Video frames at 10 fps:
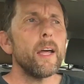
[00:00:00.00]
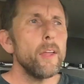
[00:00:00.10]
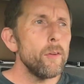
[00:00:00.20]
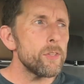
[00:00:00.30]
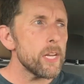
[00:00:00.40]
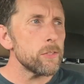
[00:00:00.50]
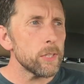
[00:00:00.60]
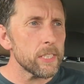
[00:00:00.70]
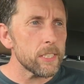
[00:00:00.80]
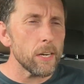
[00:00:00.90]
you tend
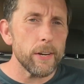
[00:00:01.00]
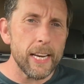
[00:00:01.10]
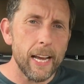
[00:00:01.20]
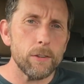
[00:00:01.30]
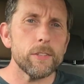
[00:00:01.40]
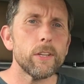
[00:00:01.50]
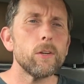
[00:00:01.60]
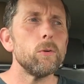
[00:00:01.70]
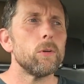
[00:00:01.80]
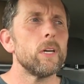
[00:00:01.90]
to accelerate out of the
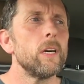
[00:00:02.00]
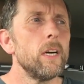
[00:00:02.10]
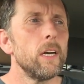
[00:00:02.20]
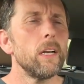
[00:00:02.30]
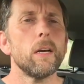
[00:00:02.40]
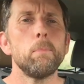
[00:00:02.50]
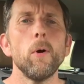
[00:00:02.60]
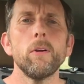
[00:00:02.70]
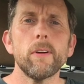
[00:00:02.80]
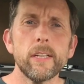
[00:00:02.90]
corner like a
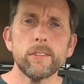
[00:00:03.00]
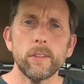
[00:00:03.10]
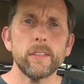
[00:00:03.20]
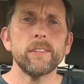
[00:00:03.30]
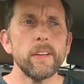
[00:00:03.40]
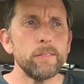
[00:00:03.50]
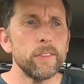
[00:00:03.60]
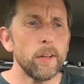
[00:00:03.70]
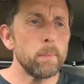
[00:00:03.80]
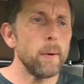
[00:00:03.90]
boy racer on his
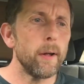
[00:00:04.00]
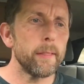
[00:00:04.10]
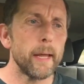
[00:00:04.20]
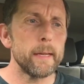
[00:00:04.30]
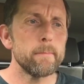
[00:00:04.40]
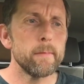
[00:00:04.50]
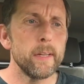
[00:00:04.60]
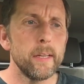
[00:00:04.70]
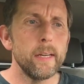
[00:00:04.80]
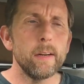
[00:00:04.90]
17th birthday,
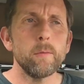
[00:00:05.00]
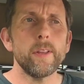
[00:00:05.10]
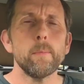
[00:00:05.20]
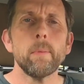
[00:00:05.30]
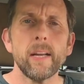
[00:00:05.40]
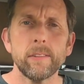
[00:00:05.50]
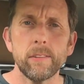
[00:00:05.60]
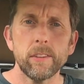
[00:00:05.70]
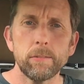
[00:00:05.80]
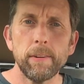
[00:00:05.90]
with your
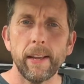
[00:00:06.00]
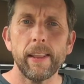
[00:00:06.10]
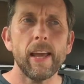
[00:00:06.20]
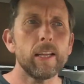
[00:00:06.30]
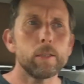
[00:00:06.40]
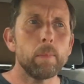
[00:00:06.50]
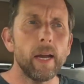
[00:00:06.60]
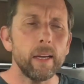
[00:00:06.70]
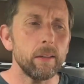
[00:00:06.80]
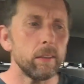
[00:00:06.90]
passengers flinging their heads
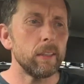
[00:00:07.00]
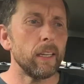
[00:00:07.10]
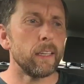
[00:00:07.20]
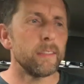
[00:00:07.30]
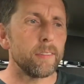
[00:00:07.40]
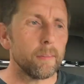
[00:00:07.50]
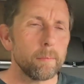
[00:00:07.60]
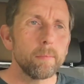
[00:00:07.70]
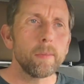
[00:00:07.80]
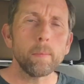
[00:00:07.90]
back and getting
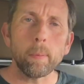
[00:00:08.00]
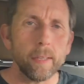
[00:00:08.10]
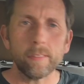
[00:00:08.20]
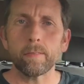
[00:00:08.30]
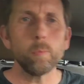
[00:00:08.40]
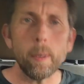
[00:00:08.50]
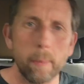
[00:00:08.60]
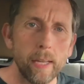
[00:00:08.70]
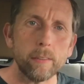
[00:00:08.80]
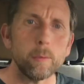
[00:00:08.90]
some complaints of
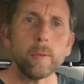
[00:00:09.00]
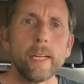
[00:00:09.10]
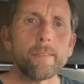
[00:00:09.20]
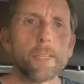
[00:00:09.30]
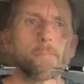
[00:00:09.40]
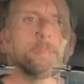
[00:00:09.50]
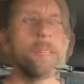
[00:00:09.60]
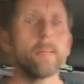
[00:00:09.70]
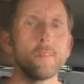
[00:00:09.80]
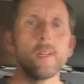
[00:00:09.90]
whiplash or whatever.
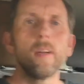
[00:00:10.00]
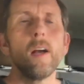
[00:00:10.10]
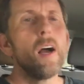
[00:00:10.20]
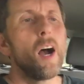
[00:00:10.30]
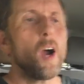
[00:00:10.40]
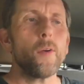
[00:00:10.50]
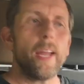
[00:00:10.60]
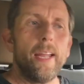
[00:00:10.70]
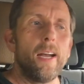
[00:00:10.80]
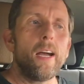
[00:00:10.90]

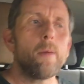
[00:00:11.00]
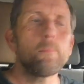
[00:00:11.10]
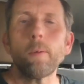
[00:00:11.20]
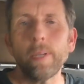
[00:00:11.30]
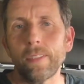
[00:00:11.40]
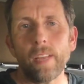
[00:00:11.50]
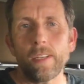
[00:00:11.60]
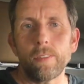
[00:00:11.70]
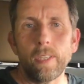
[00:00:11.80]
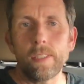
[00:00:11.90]
Okay, I'm probably
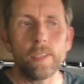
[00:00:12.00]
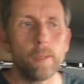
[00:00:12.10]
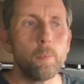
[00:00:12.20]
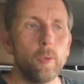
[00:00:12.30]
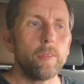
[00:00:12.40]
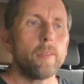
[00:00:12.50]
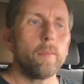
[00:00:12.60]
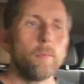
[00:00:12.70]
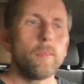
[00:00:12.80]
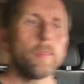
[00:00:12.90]
exaggerating the point
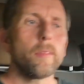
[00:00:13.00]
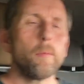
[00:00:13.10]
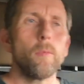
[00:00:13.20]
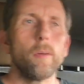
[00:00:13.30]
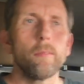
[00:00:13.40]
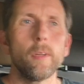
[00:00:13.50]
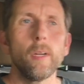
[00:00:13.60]
somewhat.